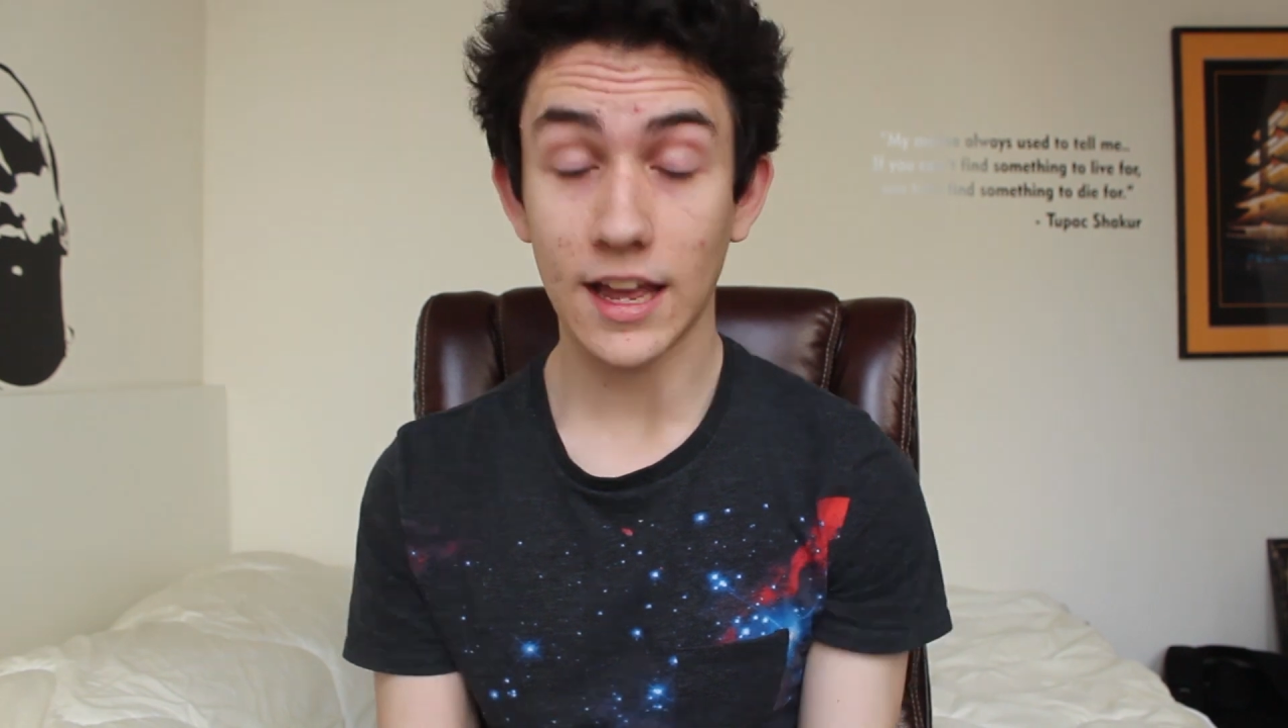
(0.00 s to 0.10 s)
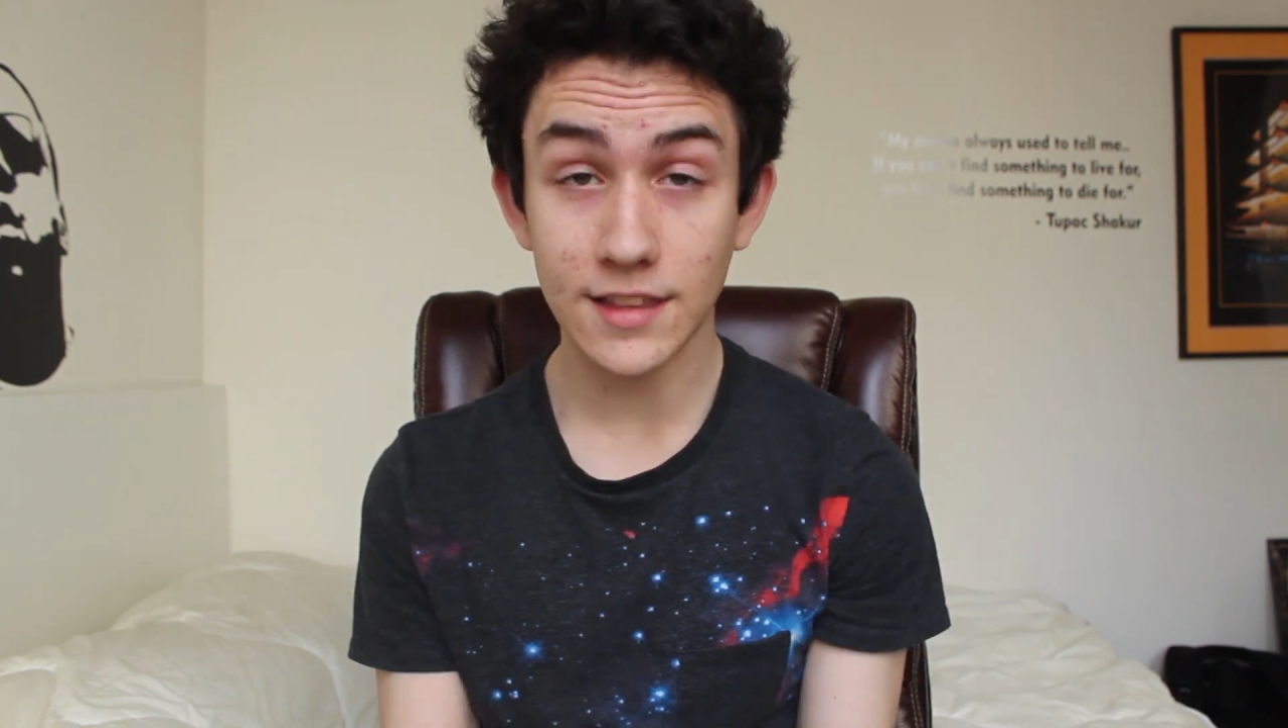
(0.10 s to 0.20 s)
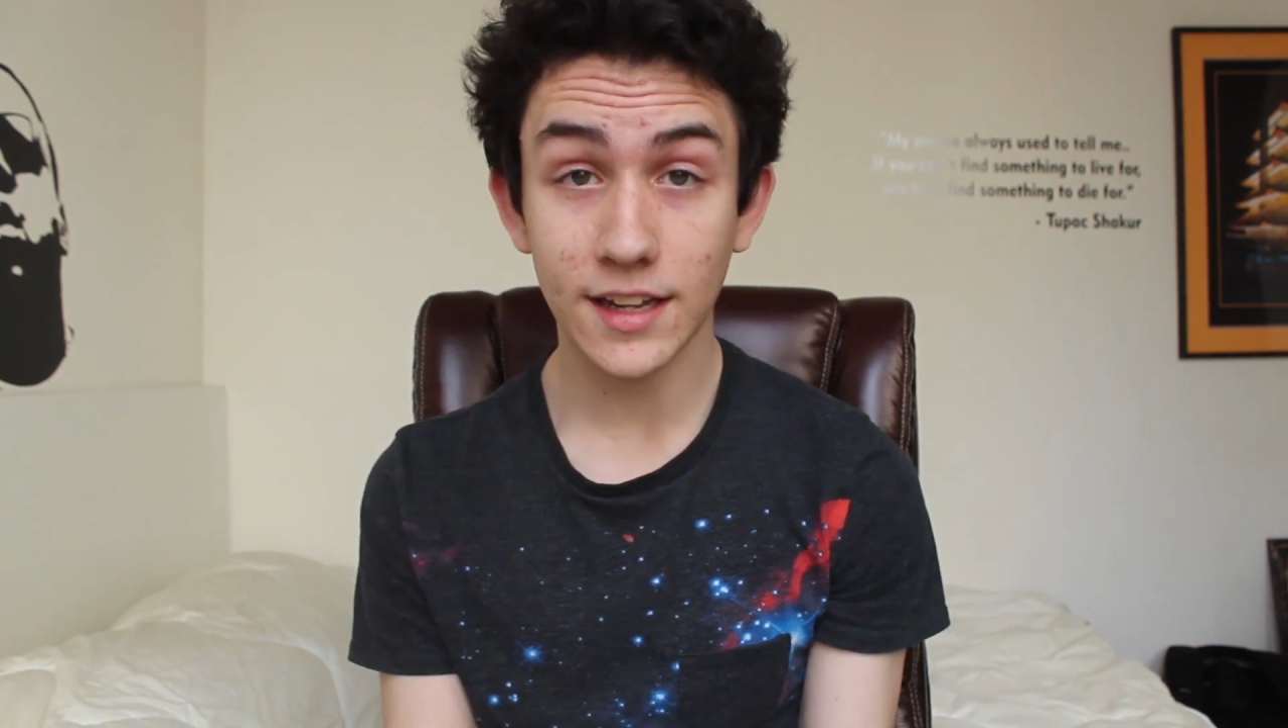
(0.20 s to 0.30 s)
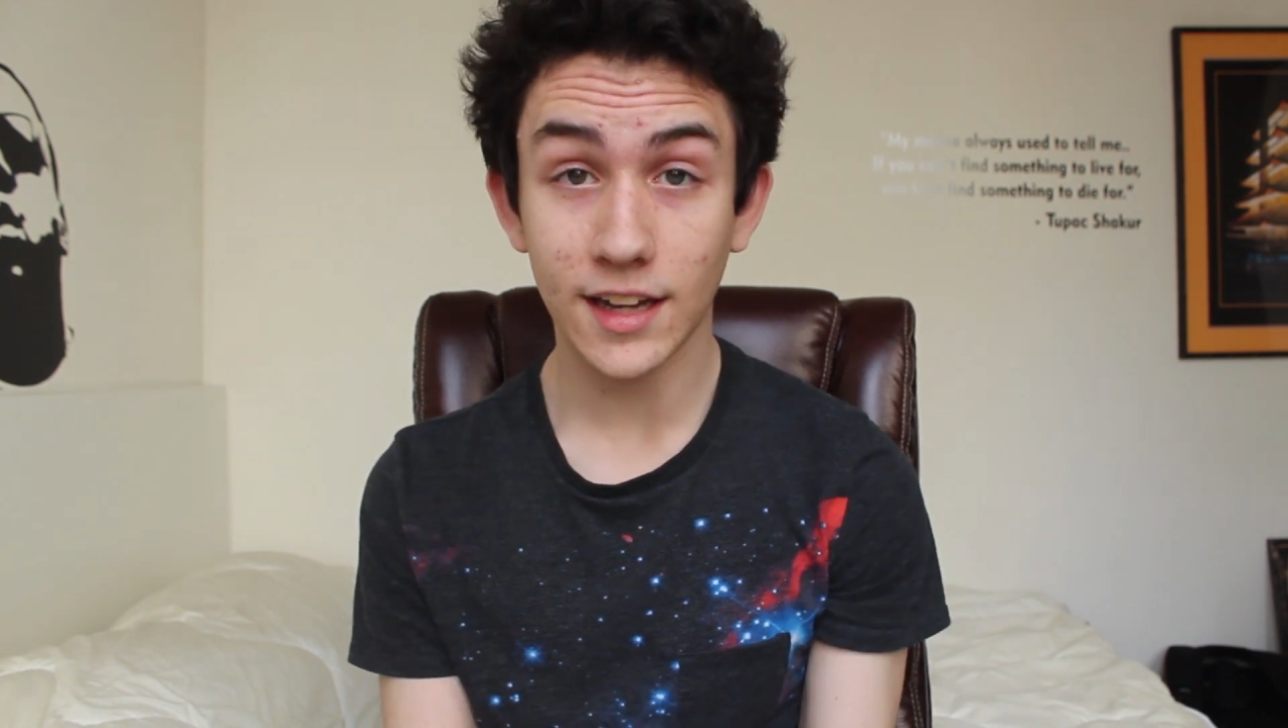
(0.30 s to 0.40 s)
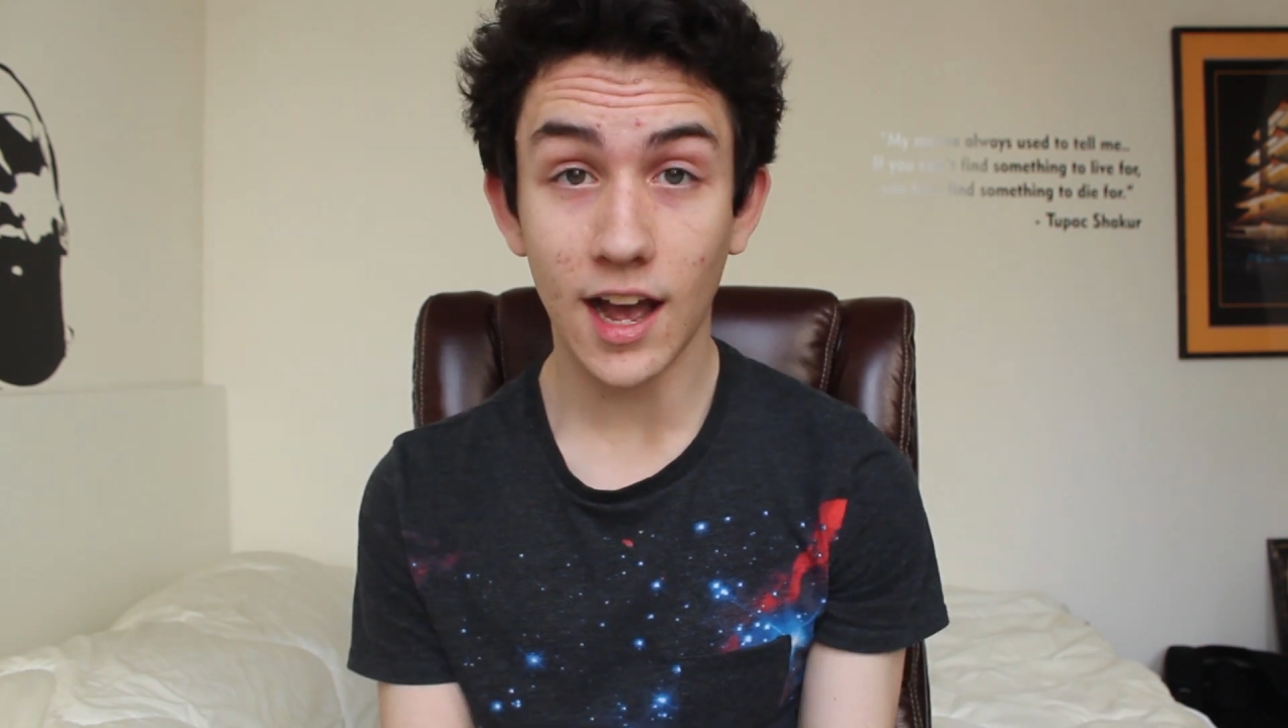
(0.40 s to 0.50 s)

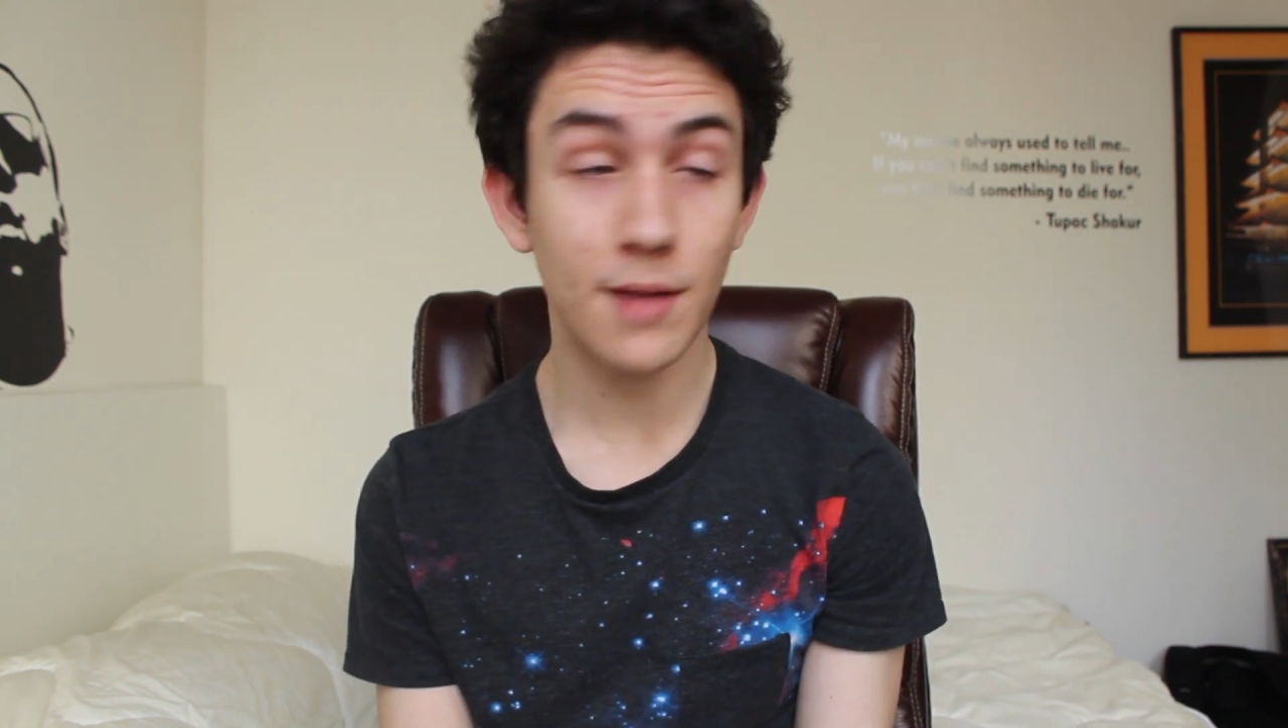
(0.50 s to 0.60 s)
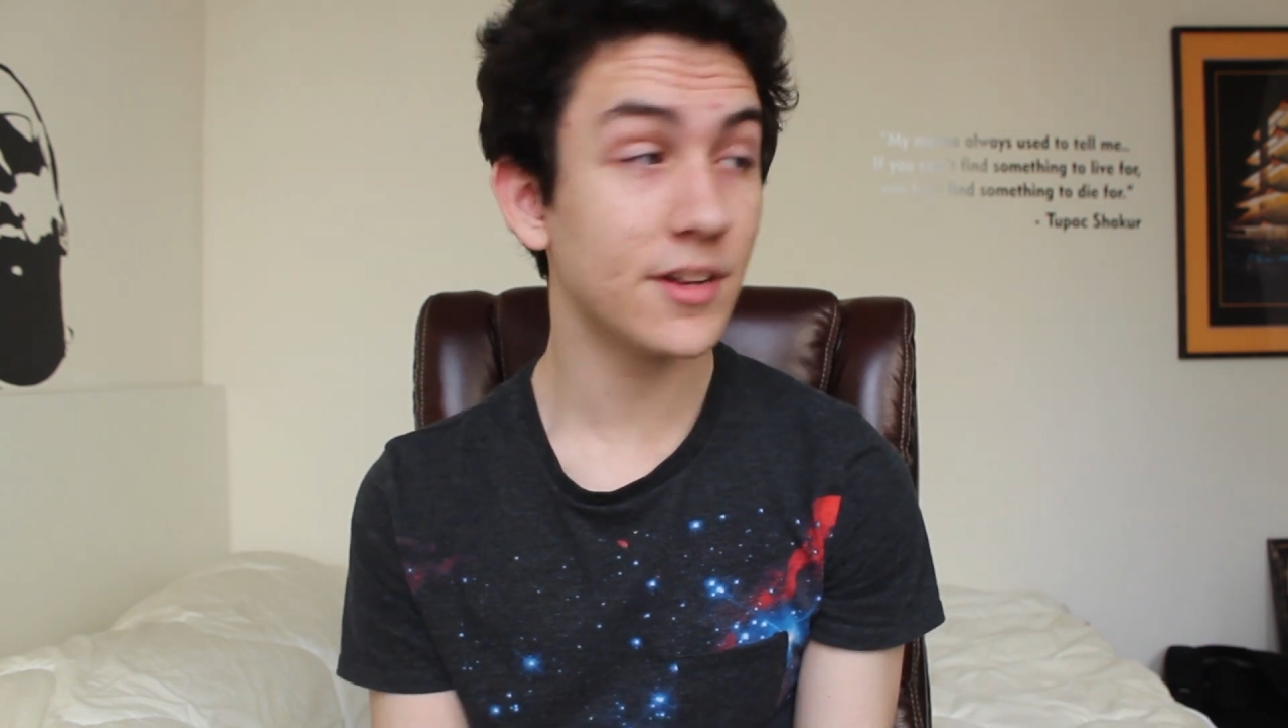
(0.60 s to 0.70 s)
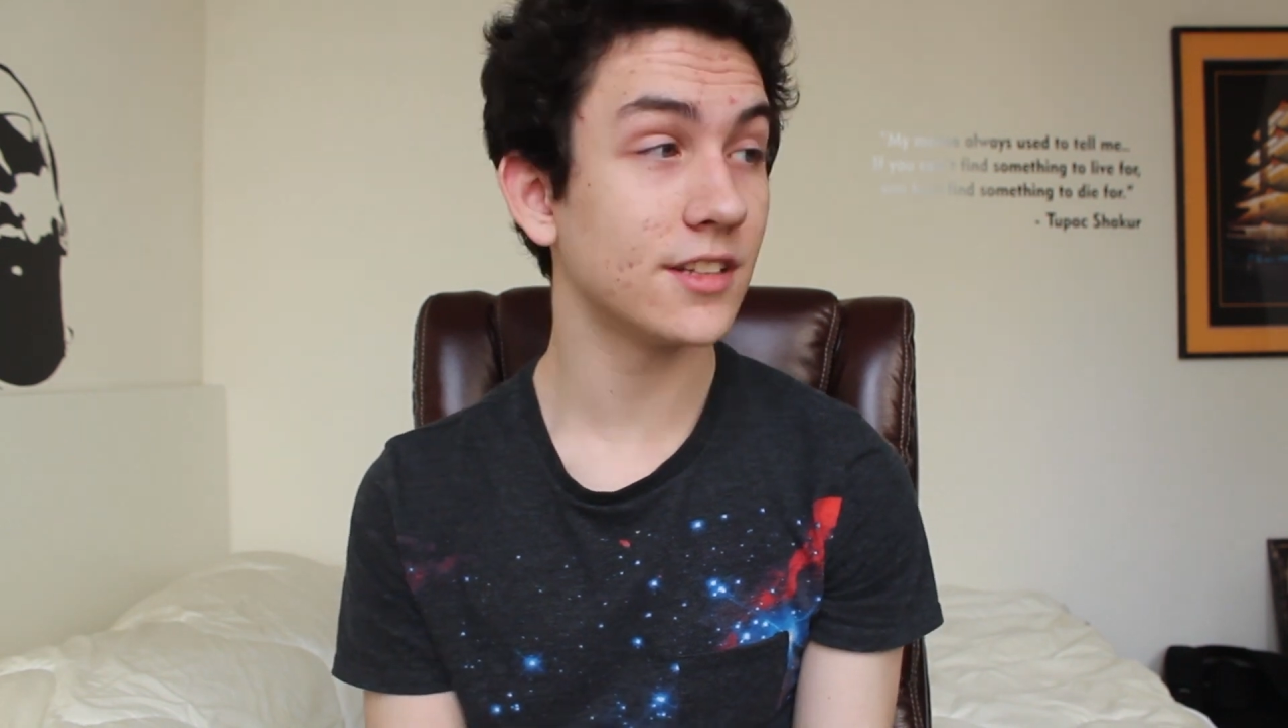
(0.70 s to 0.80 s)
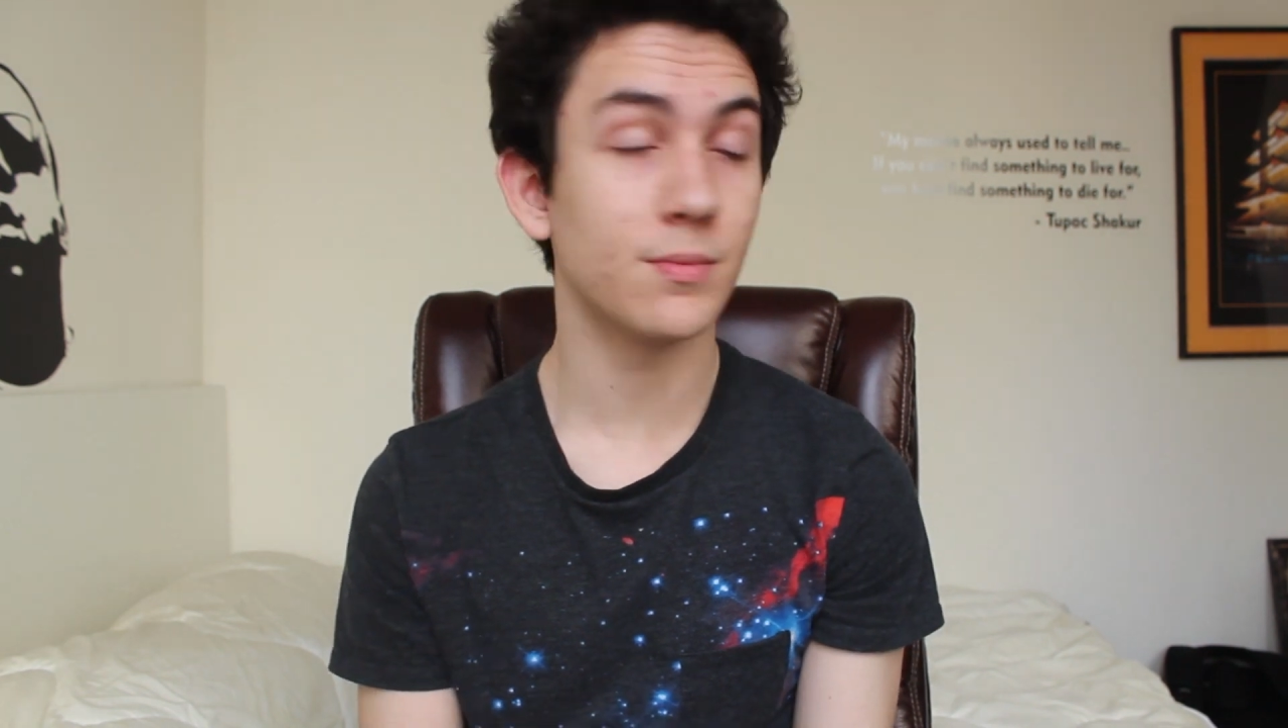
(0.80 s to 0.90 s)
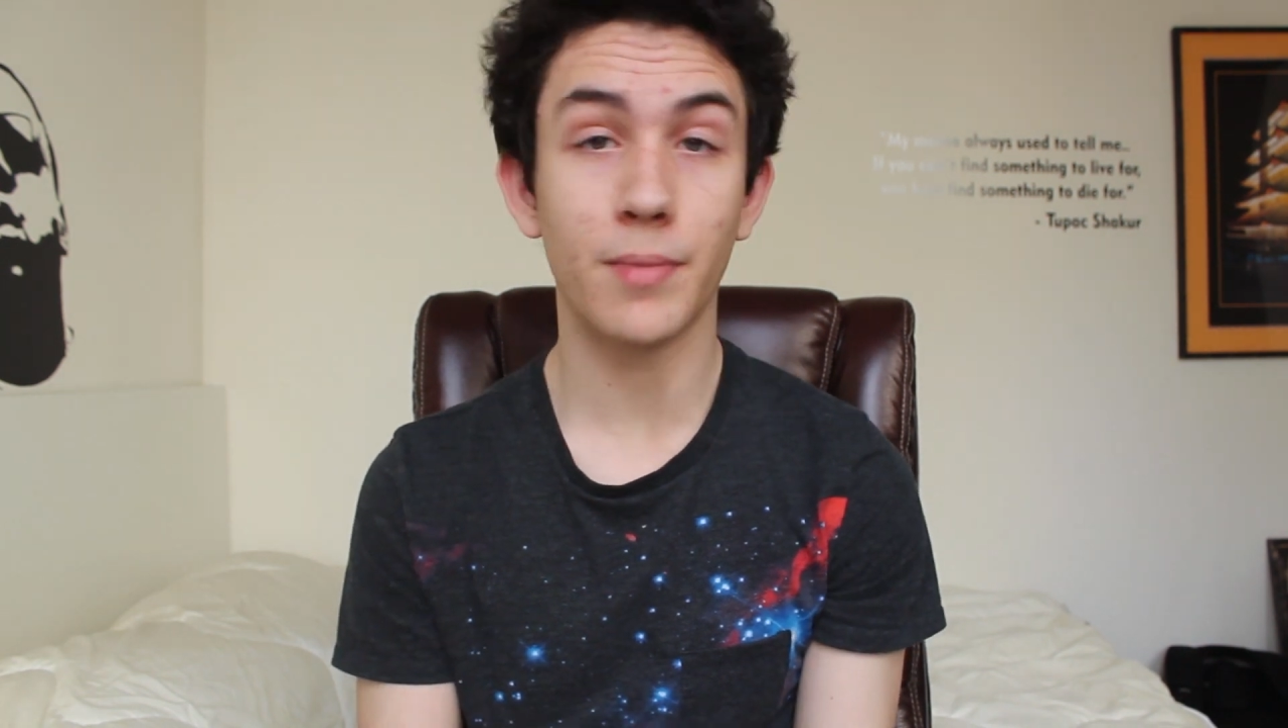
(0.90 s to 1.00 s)
and then comments